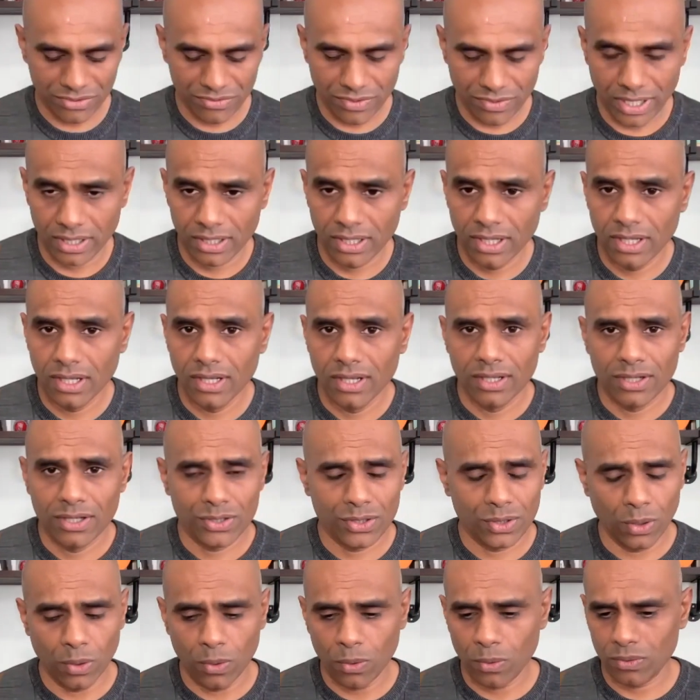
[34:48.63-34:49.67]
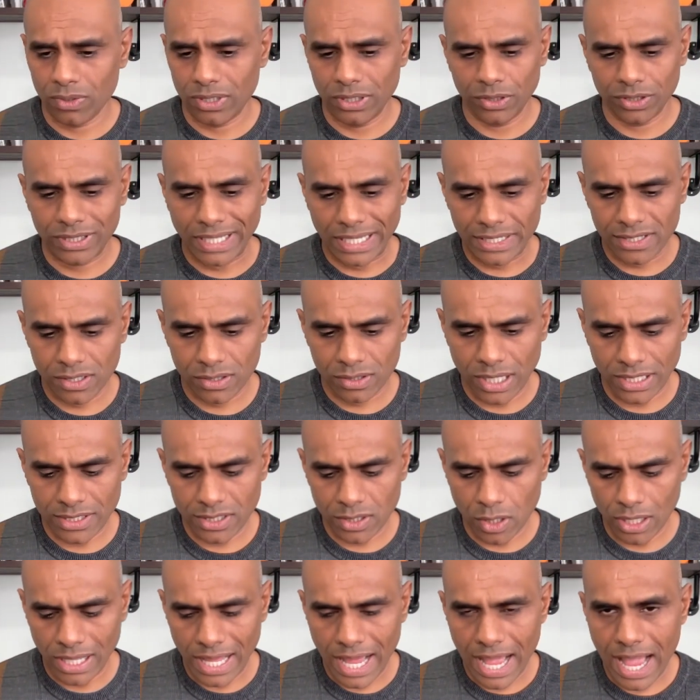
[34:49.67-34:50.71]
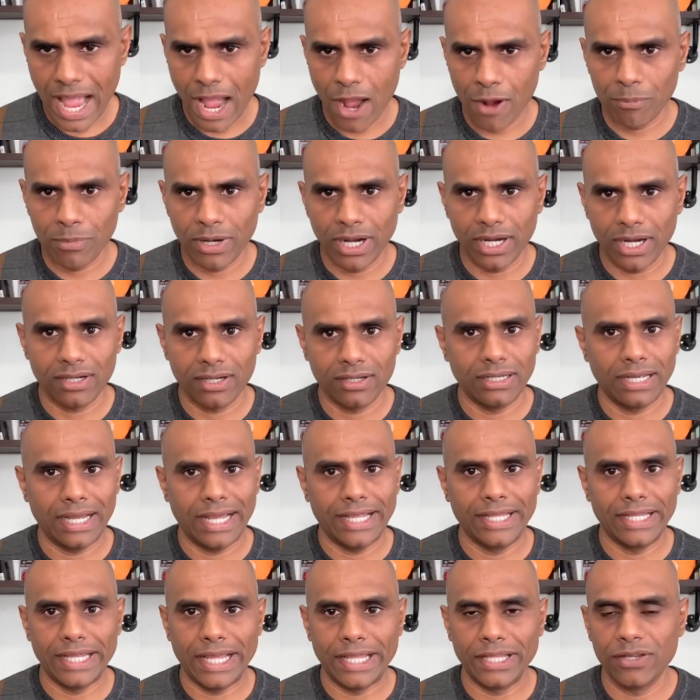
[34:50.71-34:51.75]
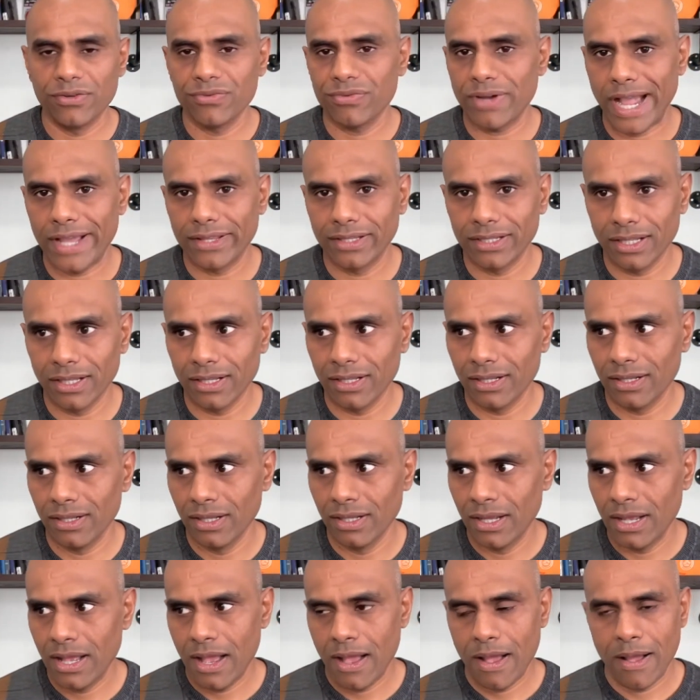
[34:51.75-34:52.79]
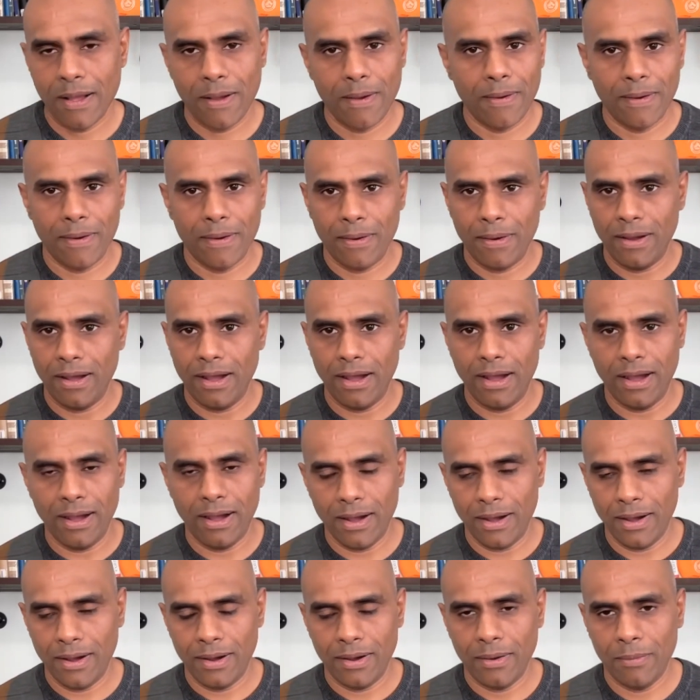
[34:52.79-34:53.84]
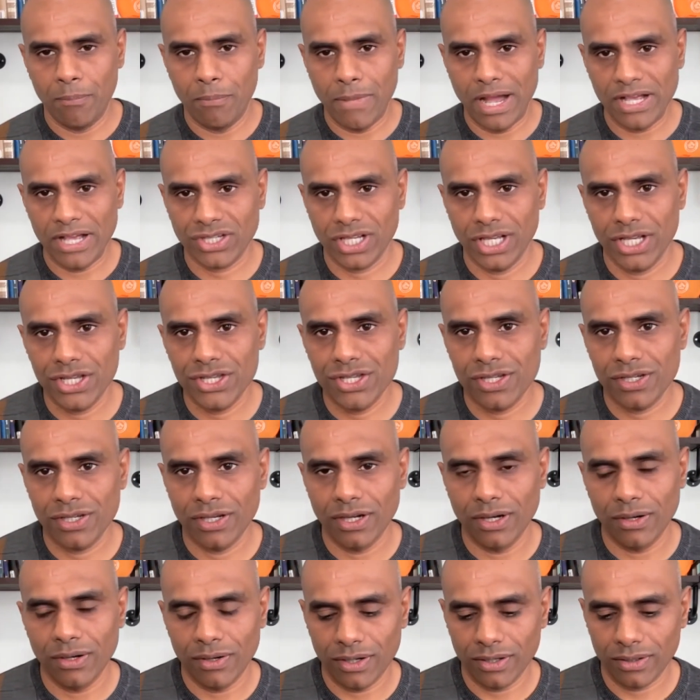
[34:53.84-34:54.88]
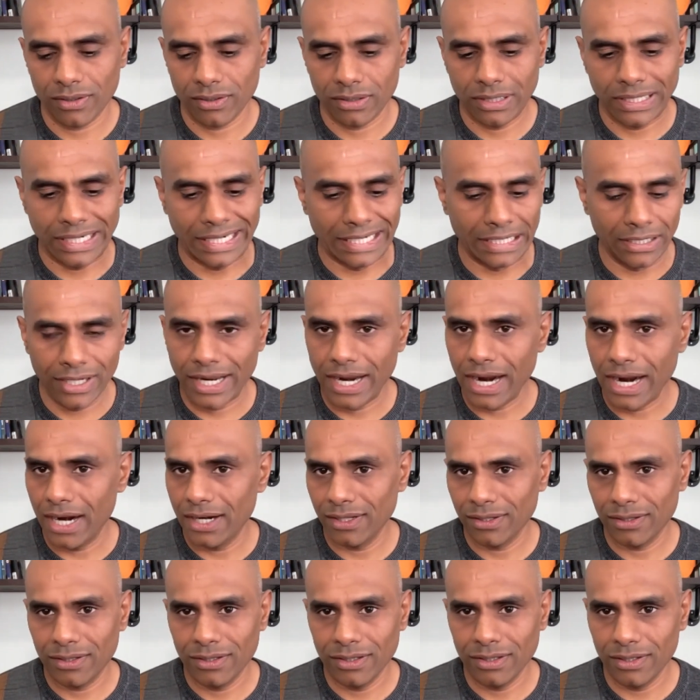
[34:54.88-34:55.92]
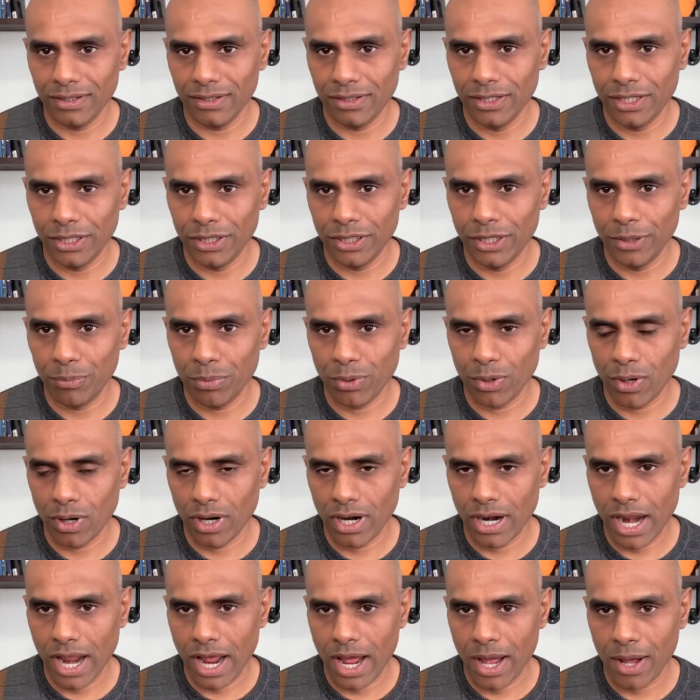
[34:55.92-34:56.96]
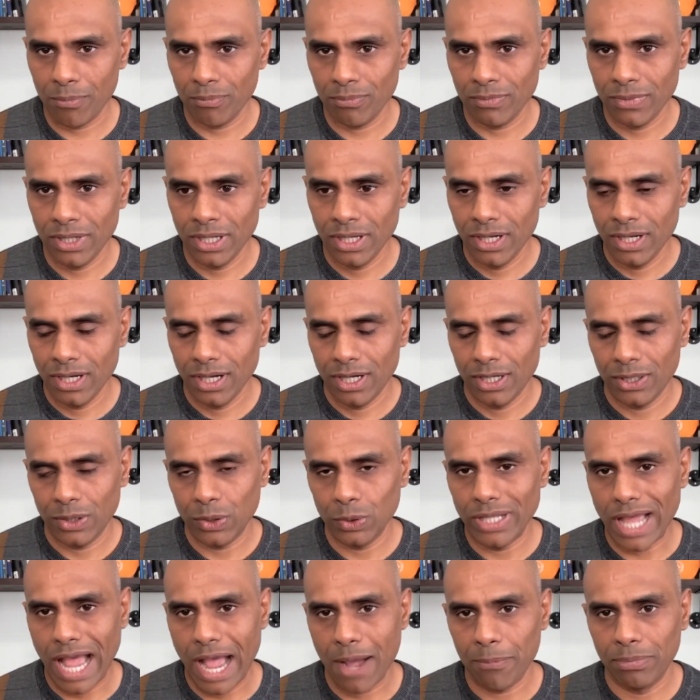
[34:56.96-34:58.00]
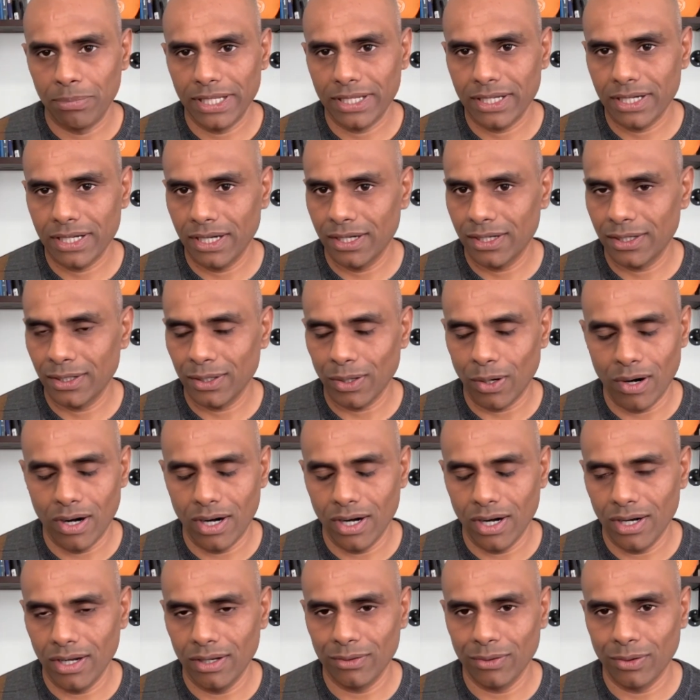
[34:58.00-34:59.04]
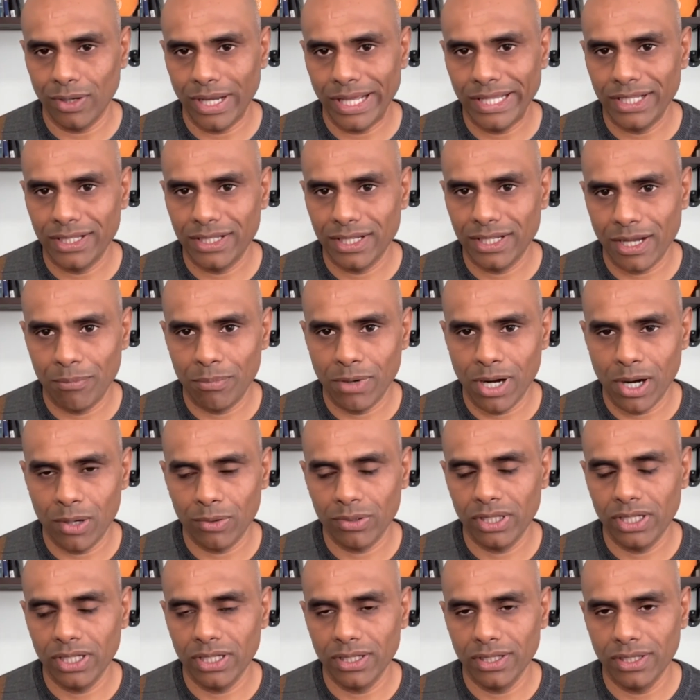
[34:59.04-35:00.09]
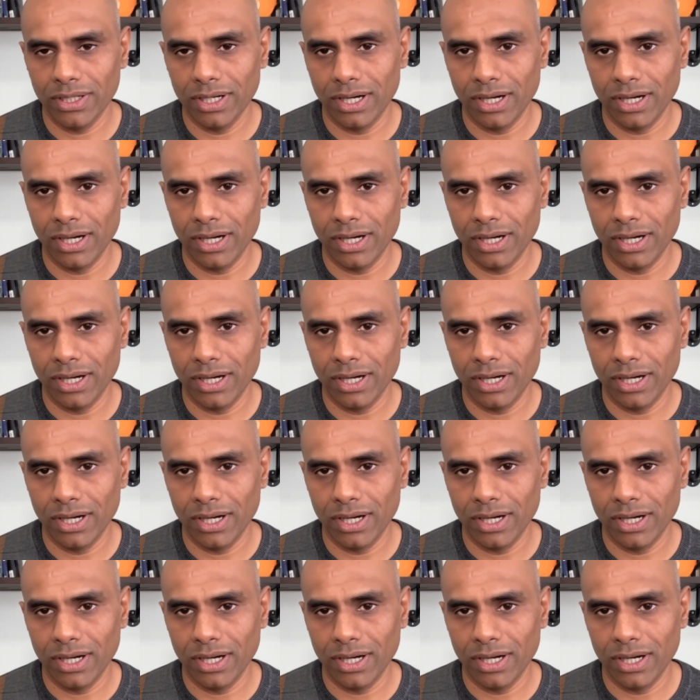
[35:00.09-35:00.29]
right. So that's all I have. But any final message regarding the program to the applicant, or anything about the